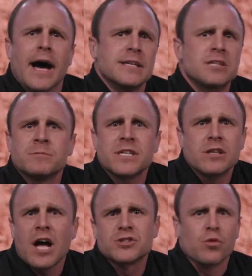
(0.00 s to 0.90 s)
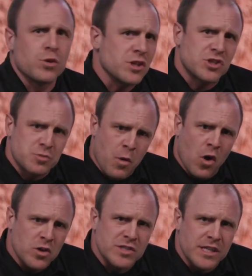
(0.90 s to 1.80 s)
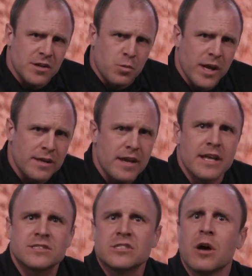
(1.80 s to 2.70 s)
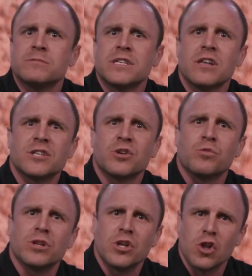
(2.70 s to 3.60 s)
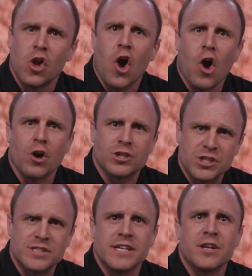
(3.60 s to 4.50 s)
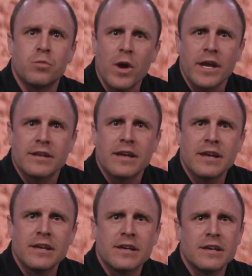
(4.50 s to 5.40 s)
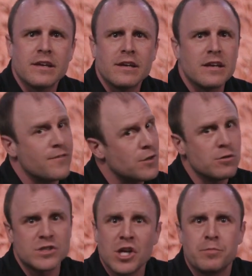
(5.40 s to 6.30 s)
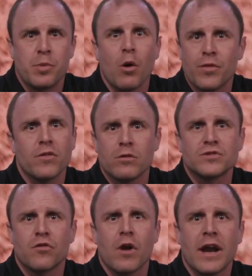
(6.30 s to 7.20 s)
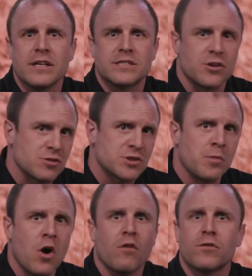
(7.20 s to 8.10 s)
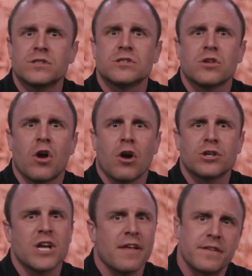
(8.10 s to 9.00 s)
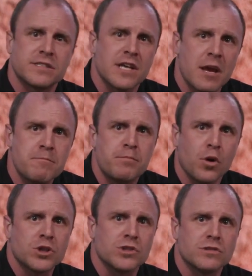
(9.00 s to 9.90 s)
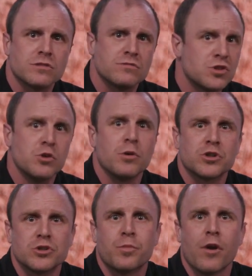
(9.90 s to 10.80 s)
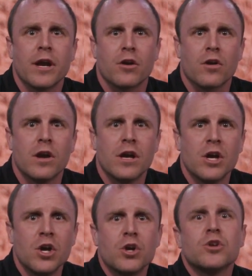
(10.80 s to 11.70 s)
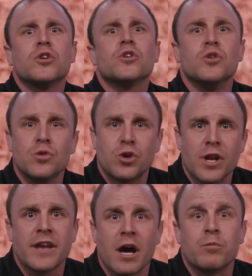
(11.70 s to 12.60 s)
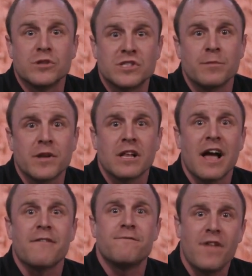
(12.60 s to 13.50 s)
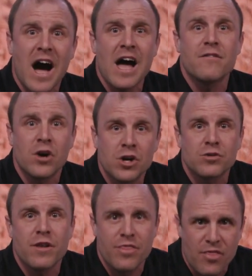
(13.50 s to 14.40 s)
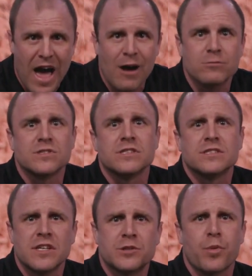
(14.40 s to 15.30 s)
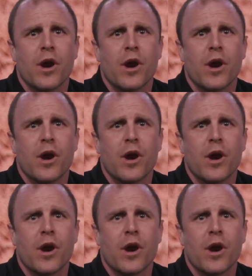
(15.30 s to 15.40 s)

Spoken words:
Some seed lots are really small seeded wheat, and some seed lots are really large seeded wheat. If you seed both of those varieties that are small versus large at the same bushels, 2 bushels per acre, you could end up with something like 500,000 seeds per